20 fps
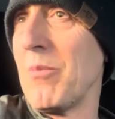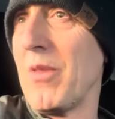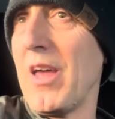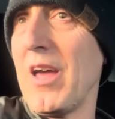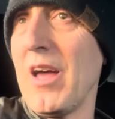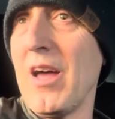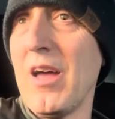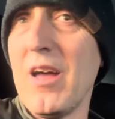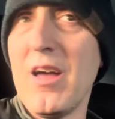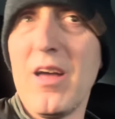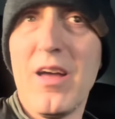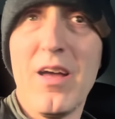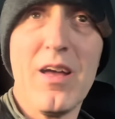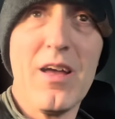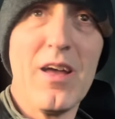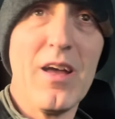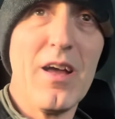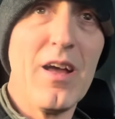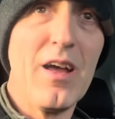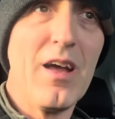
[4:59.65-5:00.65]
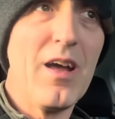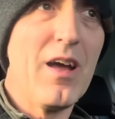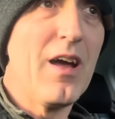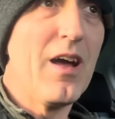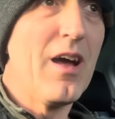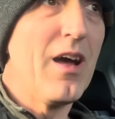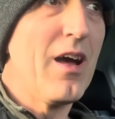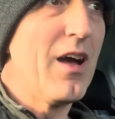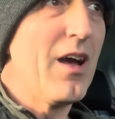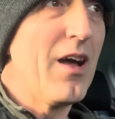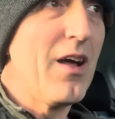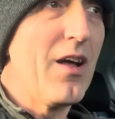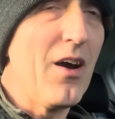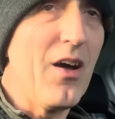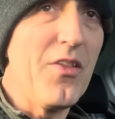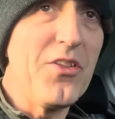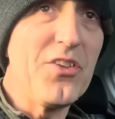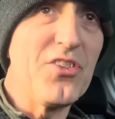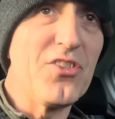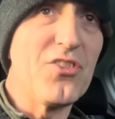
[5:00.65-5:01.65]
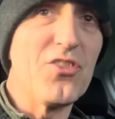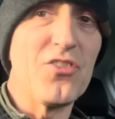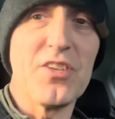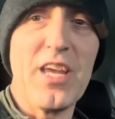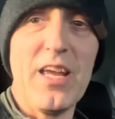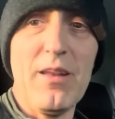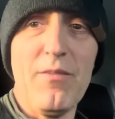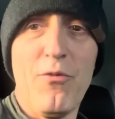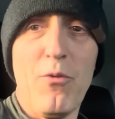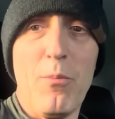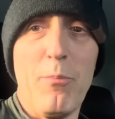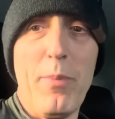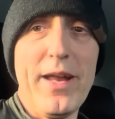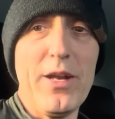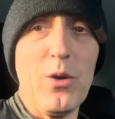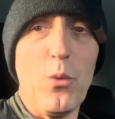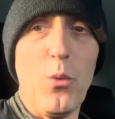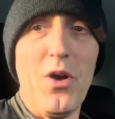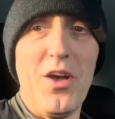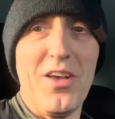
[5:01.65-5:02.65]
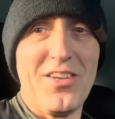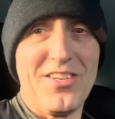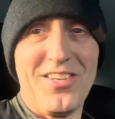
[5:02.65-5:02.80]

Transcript: there. Oh, this is just getting from bad to worse.